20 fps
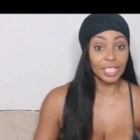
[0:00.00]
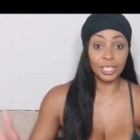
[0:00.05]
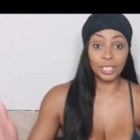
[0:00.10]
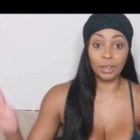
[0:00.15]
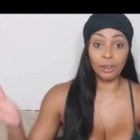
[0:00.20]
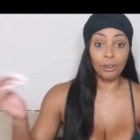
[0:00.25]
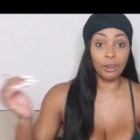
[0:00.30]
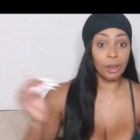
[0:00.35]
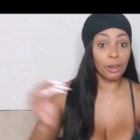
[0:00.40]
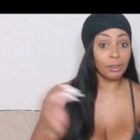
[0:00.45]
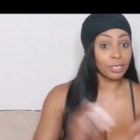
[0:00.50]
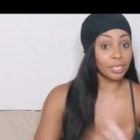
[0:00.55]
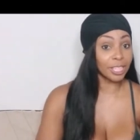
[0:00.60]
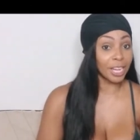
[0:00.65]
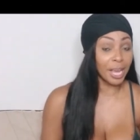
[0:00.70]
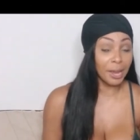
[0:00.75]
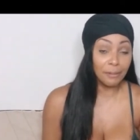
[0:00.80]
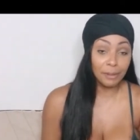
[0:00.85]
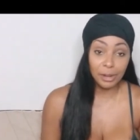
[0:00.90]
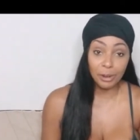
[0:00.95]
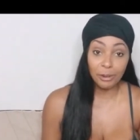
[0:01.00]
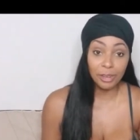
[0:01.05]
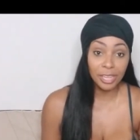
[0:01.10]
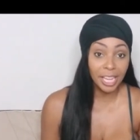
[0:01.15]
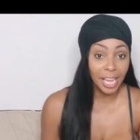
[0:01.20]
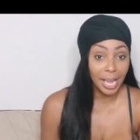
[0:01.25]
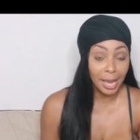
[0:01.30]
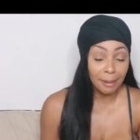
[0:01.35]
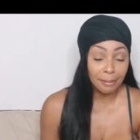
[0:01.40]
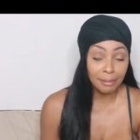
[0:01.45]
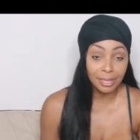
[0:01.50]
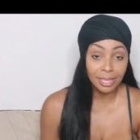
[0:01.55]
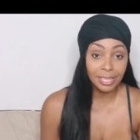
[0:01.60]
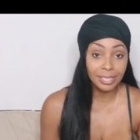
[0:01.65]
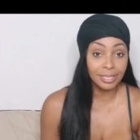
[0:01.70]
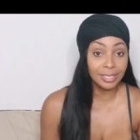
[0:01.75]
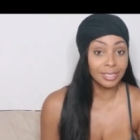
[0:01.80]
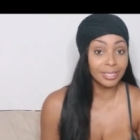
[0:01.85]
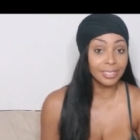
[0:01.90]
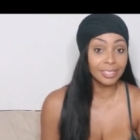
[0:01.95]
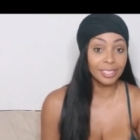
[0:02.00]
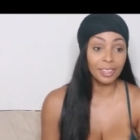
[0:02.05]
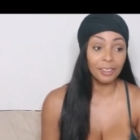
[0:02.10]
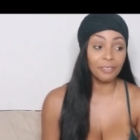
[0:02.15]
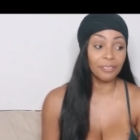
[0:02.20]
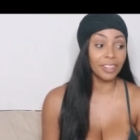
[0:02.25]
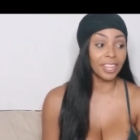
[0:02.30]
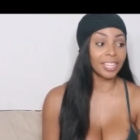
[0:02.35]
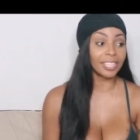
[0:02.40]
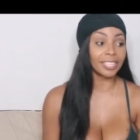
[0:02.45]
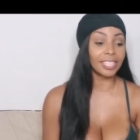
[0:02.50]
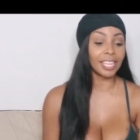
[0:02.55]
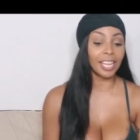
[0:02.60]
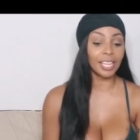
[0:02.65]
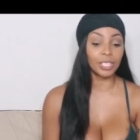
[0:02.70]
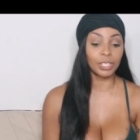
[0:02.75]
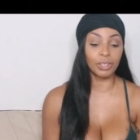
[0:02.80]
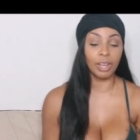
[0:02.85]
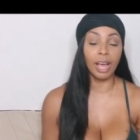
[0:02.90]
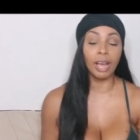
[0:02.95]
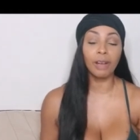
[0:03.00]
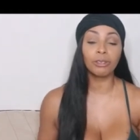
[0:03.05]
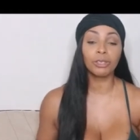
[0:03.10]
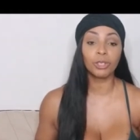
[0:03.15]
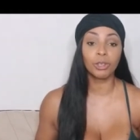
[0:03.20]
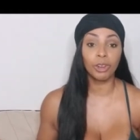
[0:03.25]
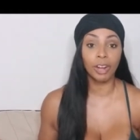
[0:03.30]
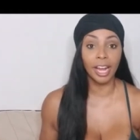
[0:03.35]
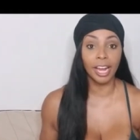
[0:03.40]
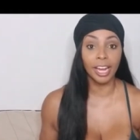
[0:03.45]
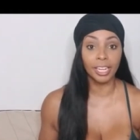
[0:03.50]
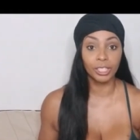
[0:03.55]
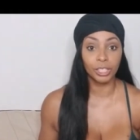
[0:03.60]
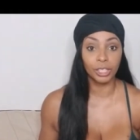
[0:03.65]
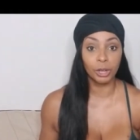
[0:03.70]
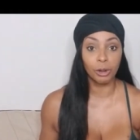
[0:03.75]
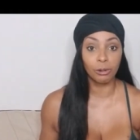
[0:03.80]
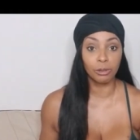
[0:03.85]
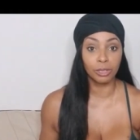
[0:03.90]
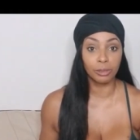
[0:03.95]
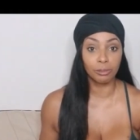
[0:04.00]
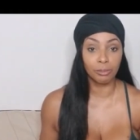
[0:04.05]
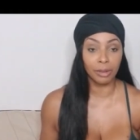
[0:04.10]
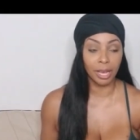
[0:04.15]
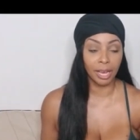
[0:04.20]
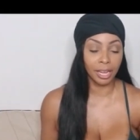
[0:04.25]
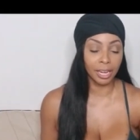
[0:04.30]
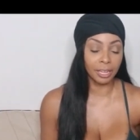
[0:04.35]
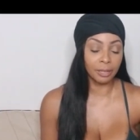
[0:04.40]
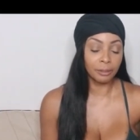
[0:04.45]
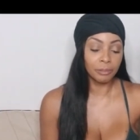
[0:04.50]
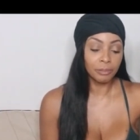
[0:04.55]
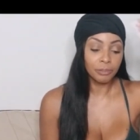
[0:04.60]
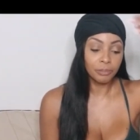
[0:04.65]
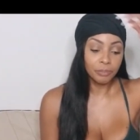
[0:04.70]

Just don't go slamming no cabinets and stuff like that. So I was cracking jokes about it.